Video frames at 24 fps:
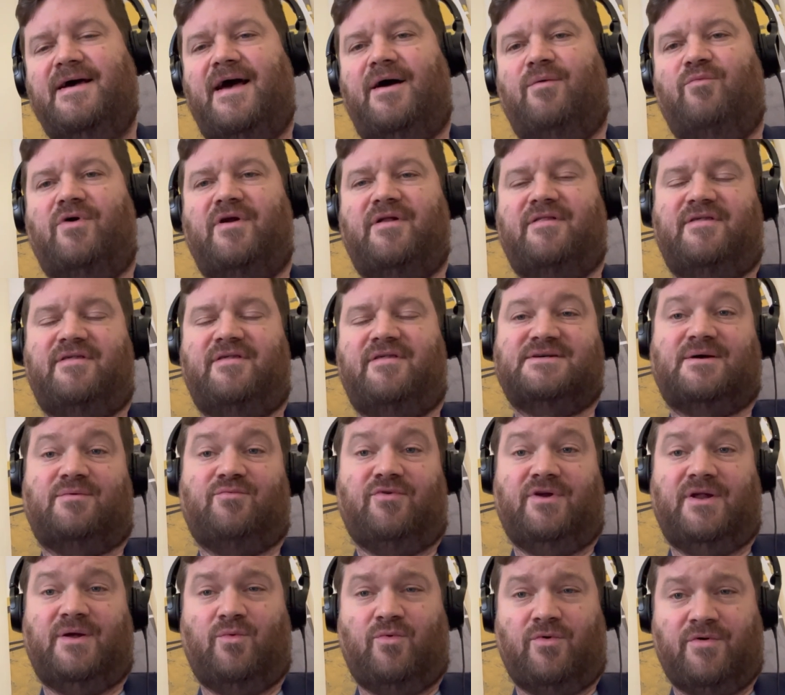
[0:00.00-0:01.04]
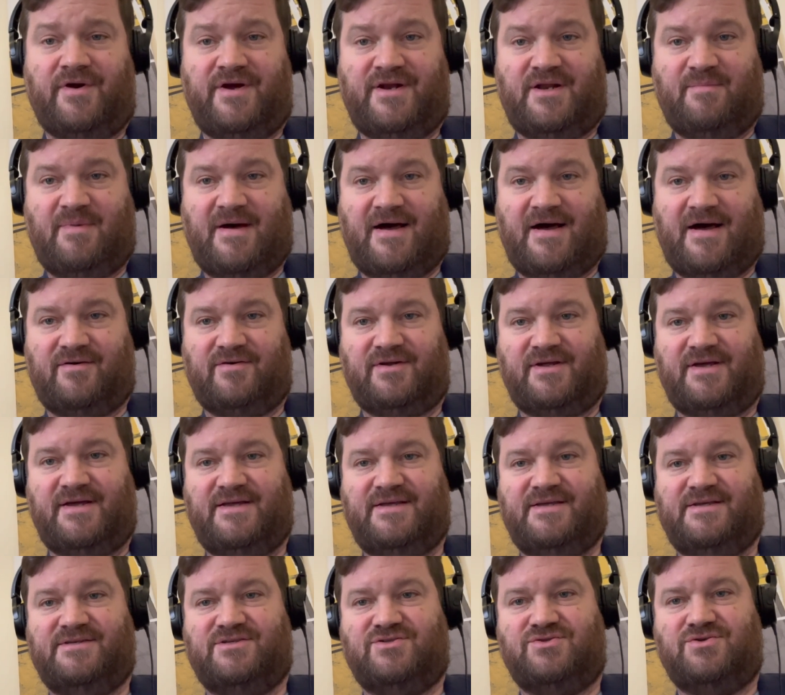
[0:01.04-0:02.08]
And one of the things I'm really worried about
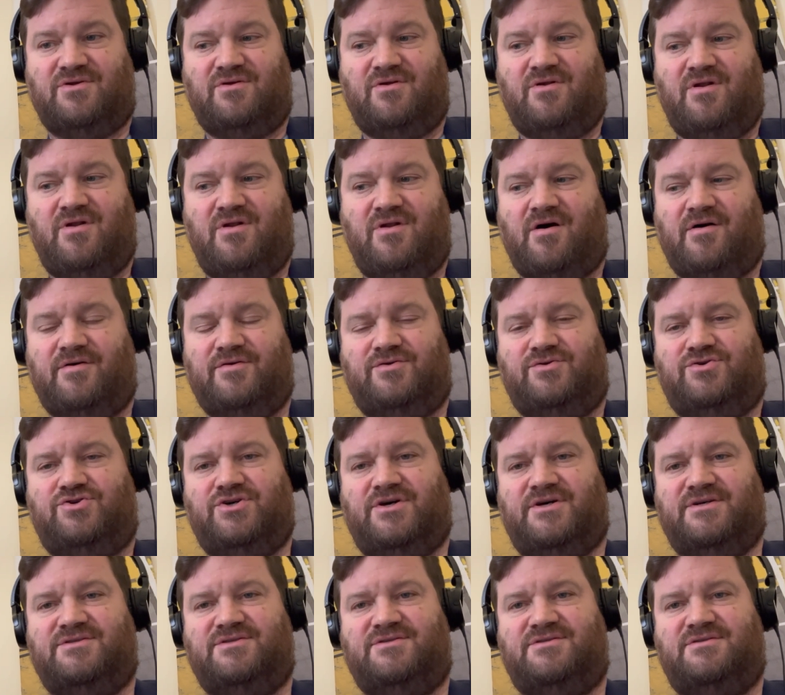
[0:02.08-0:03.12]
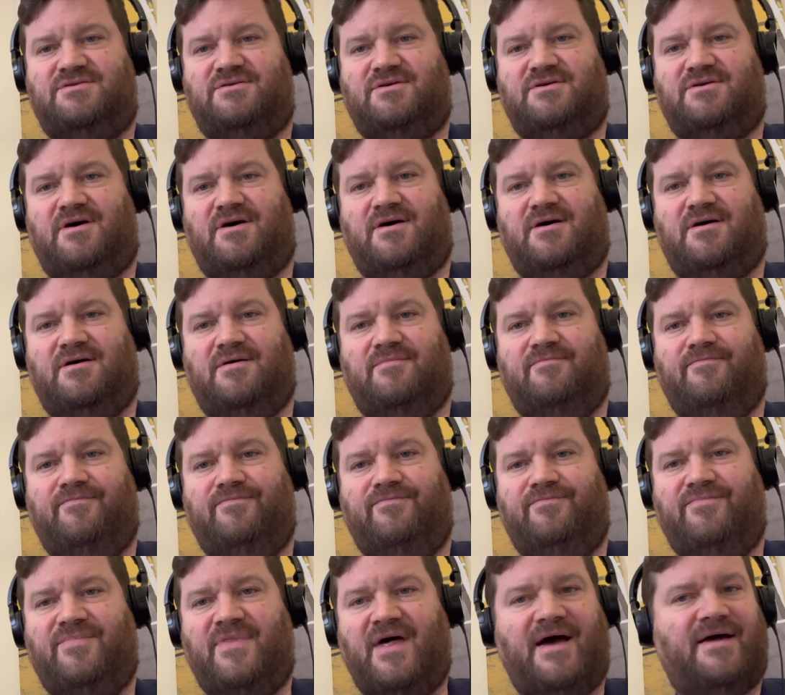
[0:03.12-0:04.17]
is not just
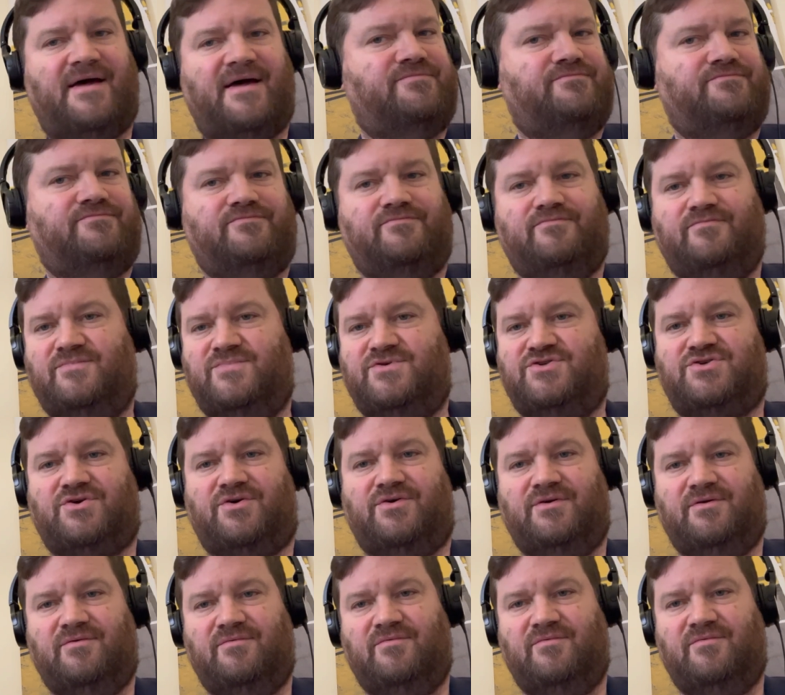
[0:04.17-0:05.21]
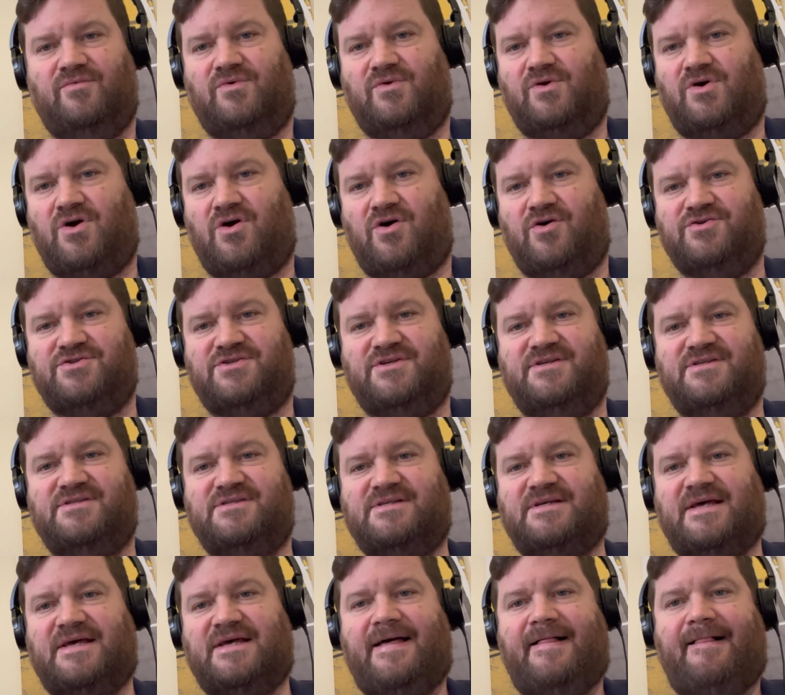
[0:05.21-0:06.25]
that certain causes